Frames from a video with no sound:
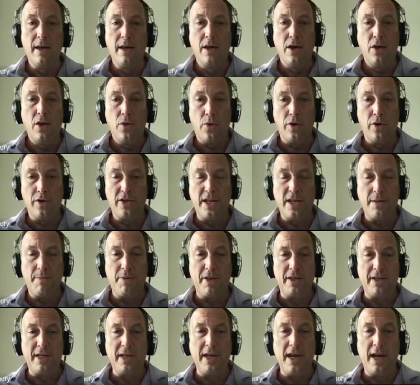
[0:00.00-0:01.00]
We're
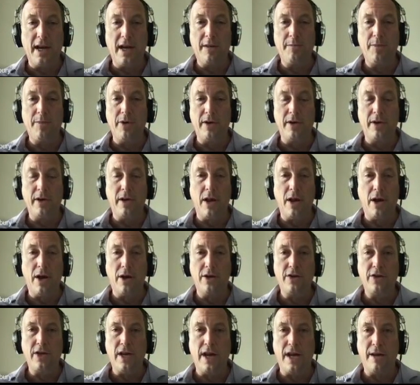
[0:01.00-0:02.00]
TPT Hub, and our
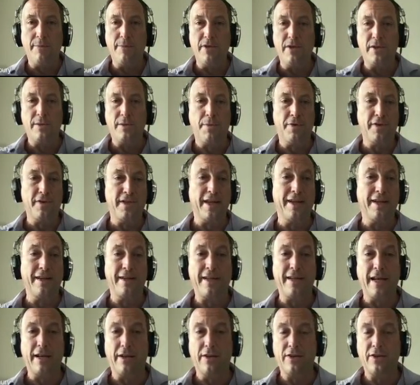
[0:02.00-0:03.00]
job is to present
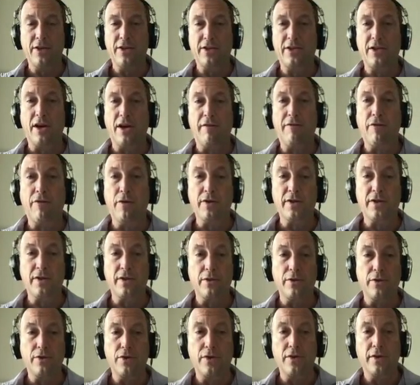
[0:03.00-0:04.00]
intelligent software
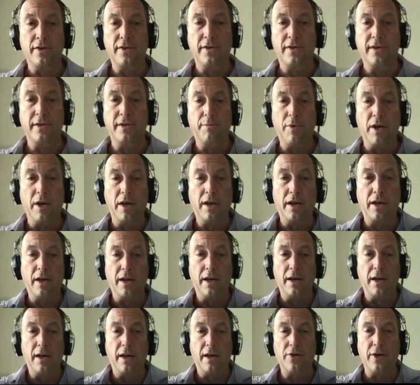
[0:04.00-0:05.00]
solutions to make
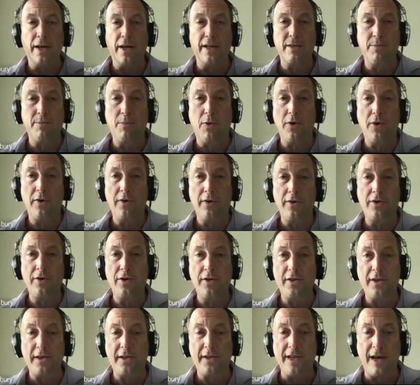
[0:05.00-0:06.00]
your transport and
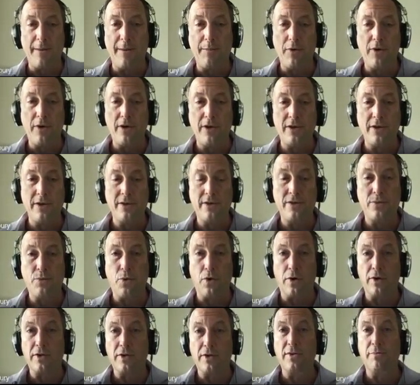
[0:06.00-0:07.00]
logistics
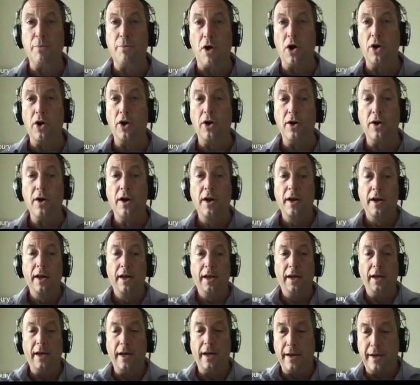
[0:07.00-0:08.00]
operations work smarter
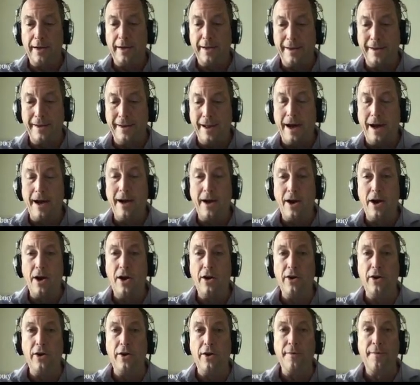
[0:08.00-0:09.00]
and not
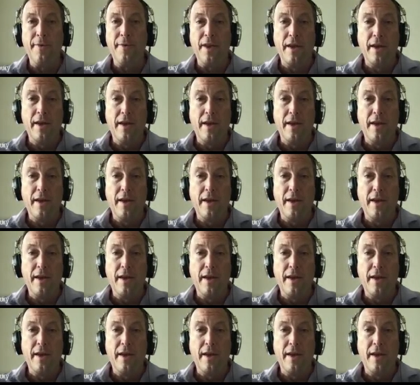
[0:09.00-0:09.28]
harder.